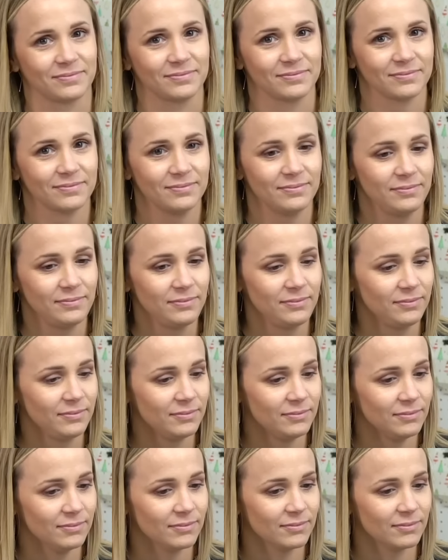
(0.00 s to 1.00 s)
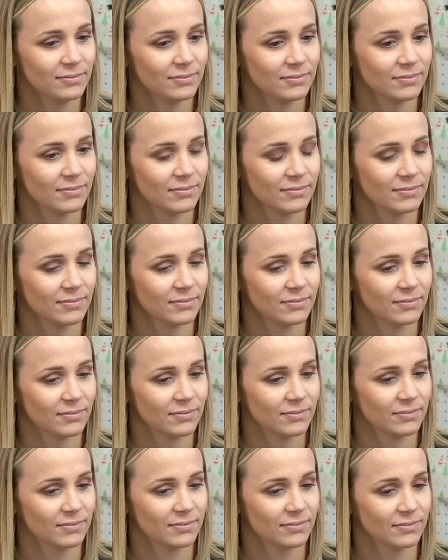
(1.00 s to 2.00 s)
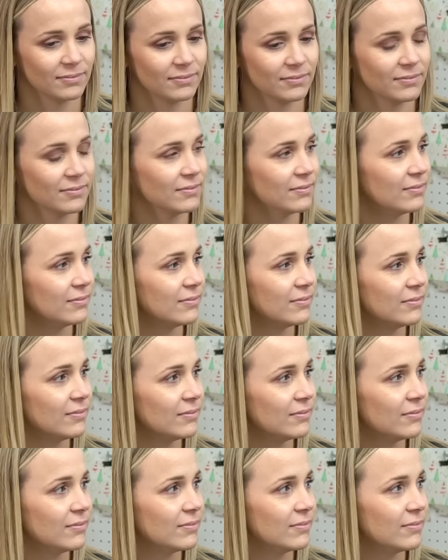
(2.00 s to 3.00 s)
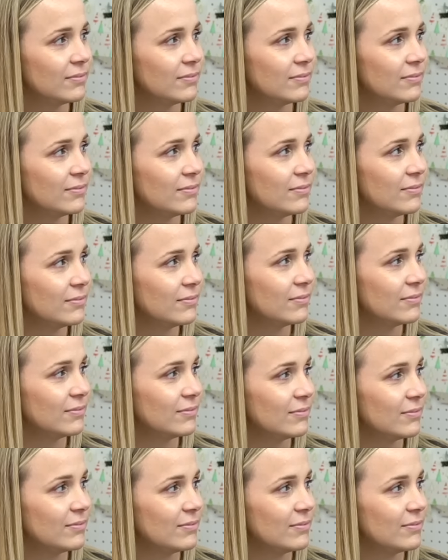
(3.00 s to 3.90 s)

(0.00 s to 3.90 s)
The person shown says nothing.